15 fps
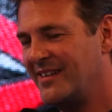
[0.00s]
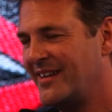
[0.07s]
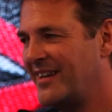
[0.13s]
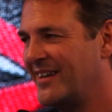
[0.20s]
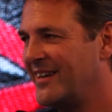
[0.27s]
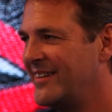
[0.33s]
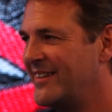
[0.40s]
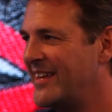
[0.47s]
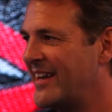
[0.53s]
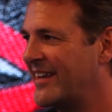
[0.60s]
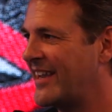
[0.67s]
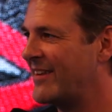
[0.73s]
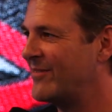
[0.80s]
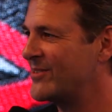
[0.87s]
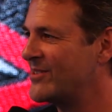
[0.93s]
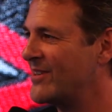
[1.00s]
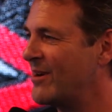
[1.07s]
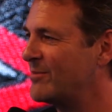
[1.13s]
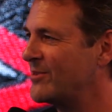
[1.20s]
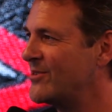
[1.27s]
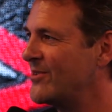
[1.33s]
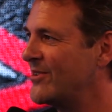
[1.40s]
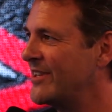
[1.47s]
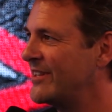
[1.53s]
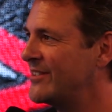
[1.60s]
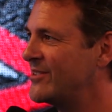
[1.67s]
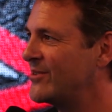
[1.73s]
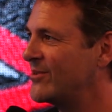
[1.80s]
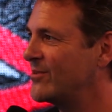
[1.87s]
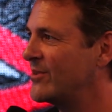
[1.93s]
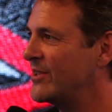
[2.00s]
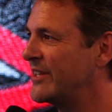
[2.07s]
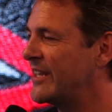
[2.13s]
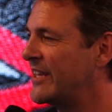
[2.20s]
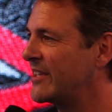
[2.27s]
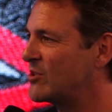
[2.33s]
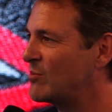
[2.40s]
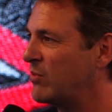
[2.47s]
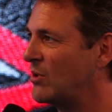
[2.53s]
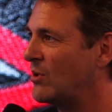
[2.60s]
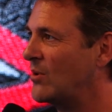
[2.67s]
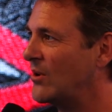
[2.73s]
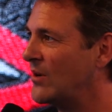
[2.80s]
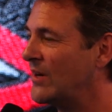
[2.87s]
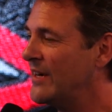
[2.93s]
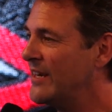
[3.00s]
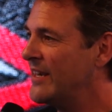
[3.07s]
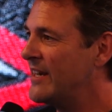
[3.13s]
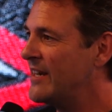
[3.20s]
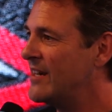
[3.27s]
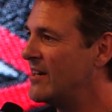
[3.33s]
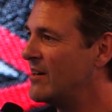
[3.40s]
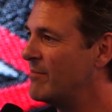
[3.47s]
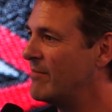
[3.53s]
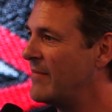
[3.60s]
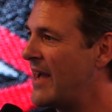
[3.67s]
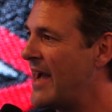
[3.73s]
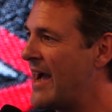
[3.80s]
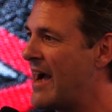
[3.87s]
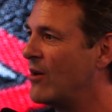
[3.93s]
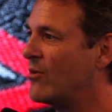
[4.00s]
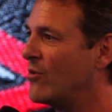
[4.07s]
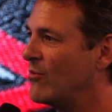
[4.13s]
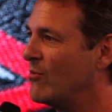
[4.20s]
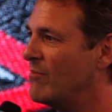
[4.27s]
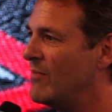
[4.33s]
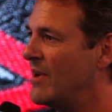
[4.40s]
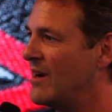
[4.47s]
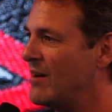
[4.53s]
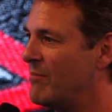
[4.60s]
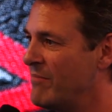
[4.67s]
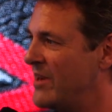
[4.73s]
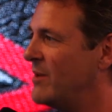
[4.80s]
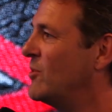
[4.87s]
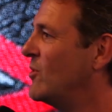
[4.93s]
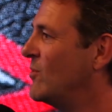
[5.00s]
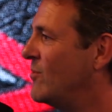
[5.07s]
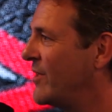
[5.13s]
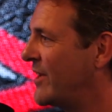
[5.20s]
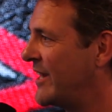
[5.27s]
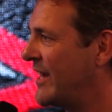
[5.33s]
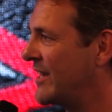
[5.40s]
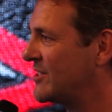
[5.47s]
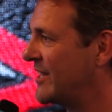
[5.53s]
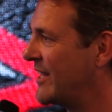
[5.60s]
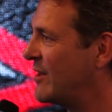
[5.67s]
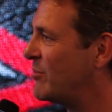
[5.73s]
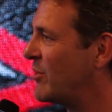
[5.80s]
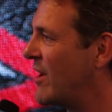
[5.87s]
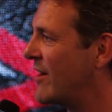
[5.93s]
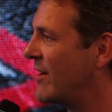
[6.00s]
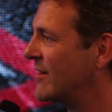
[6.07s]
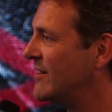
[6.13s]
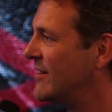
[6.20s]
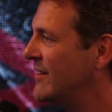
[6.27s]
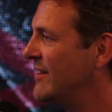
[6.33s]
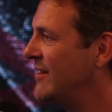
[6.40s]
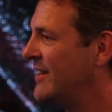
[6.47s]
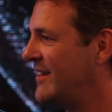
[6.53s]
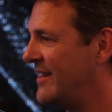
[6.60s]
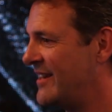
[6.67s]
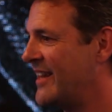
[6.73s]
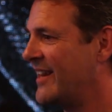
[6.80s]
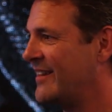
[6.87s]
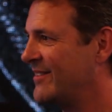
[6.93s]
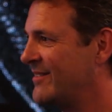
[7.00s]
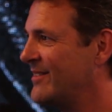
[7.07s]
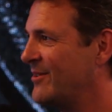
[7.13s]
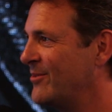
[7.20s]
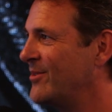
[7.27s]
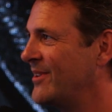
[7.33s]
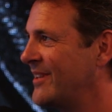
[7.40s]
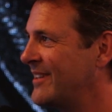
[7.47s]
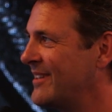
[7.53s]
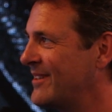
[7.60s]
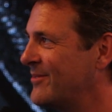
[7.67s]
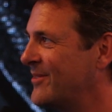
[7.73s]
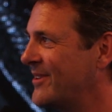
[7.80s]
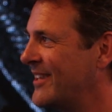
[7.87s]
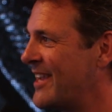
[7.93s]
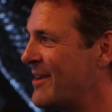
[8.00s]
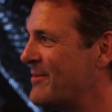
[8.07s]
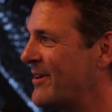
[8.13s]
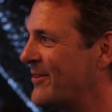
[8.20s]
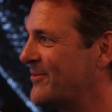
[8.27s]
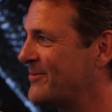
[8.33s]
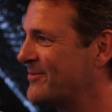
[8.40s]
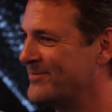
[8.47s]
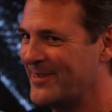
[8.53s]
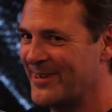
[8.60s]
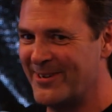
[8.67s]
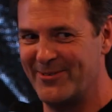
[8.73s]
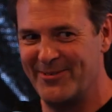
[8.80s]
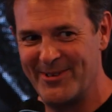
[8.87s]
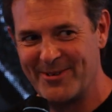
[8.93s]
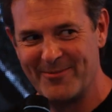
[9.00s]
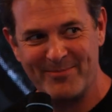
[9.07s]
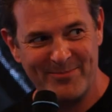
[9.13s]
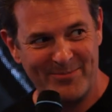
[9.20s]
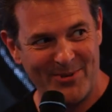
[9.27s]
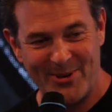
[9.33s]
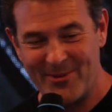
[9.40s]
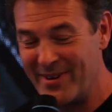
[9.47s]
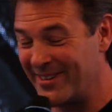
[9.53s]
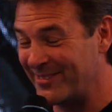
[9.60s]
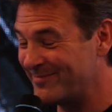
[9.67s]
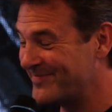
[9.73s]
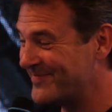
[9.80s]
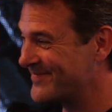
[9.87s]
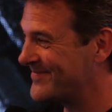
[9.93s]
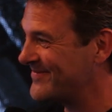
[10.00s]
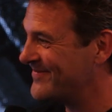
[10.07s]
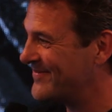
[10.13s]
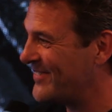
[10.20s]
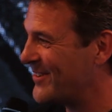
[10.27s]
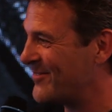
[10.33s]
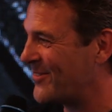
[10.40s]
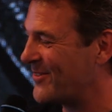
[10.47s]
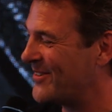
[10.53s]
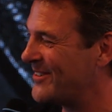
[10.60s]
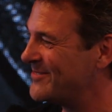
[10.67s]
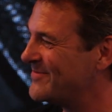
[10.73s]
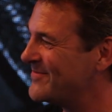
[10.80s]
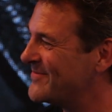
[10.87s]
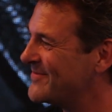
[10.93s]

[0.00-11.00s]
And that gave us an opportunity to really explore how minimal we could actually get a product. And it really came out really pretty well, very well.